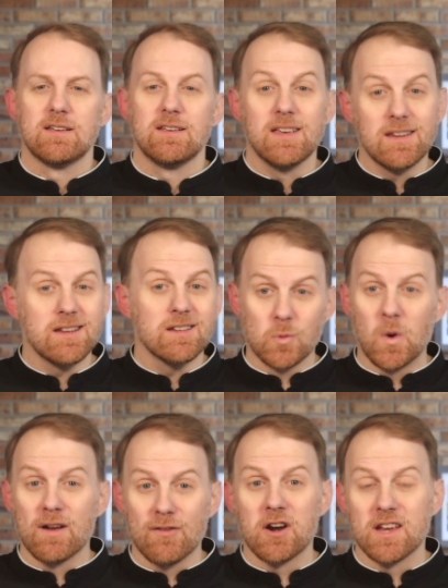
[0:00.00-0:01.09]
It is one
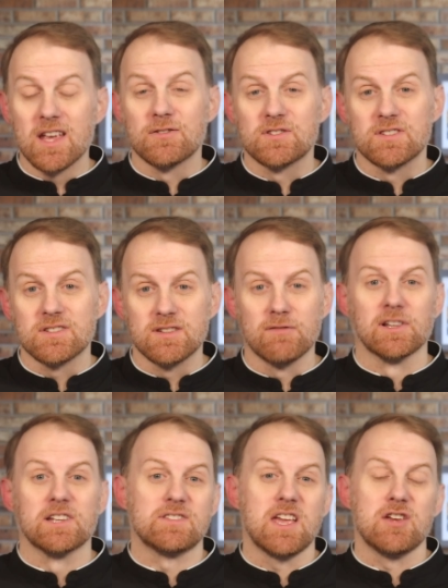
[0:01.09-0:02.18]
of our gifts to
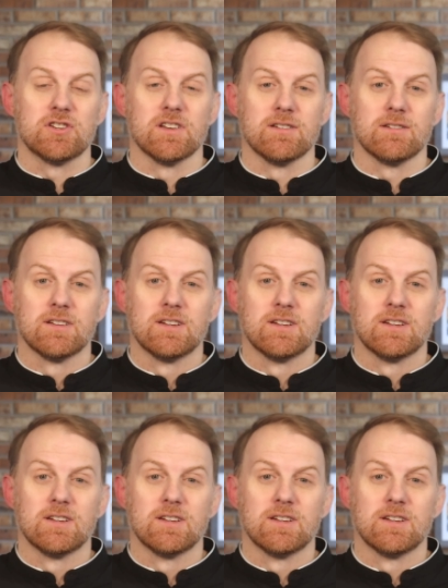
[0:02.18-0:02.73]
civilization.